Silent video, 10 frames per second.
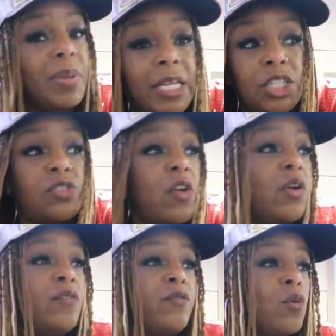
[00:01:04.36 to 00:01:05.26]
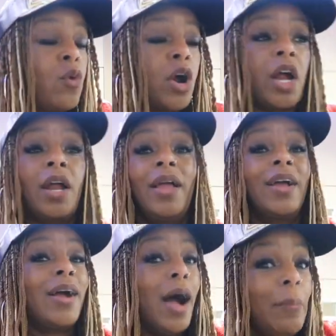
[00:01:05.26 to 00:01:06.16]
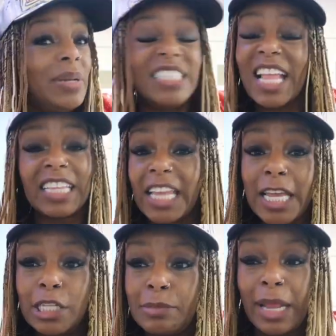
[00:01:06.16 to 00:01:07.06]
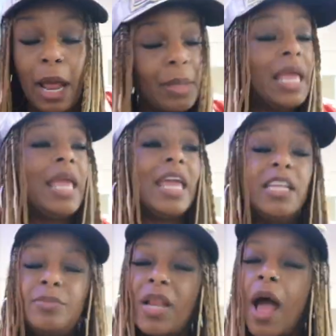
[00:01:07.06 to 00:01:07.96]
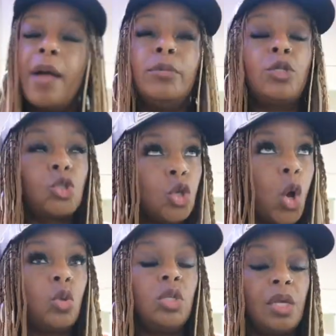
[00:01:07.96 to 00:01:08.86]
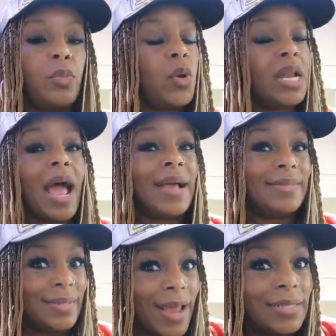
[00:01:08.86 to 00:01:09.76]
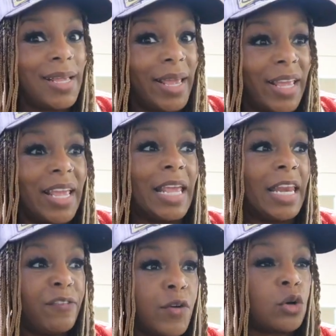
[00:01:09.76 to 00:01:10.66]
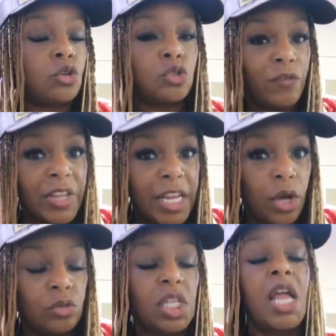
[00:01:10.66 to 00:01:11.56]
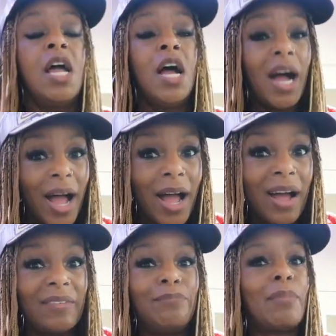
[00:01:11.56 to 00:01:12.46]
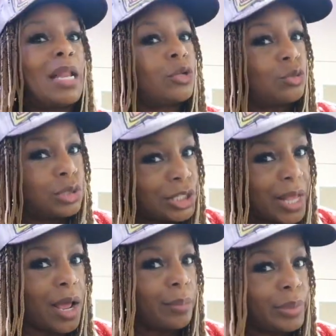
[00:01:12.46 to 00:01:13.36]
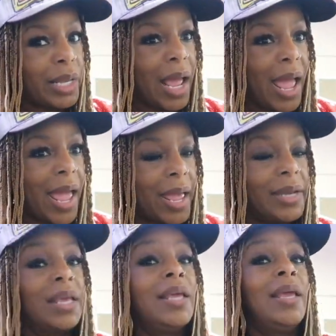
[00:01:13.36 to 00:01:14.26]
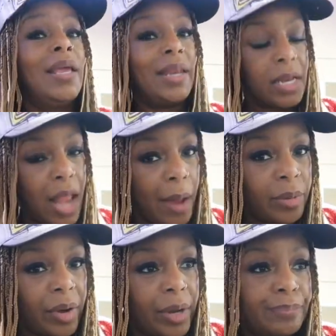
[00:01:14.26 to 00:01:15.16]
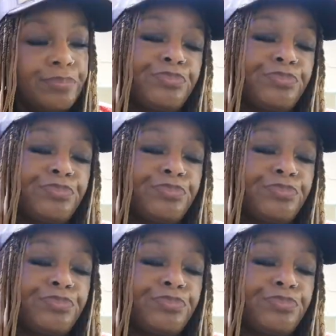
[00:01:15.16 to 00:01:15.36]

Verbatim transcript: pitch for companies that the kids made up, and it's been, I'm so disappointed I did not take any photos or videos of my little setup that I had in the library.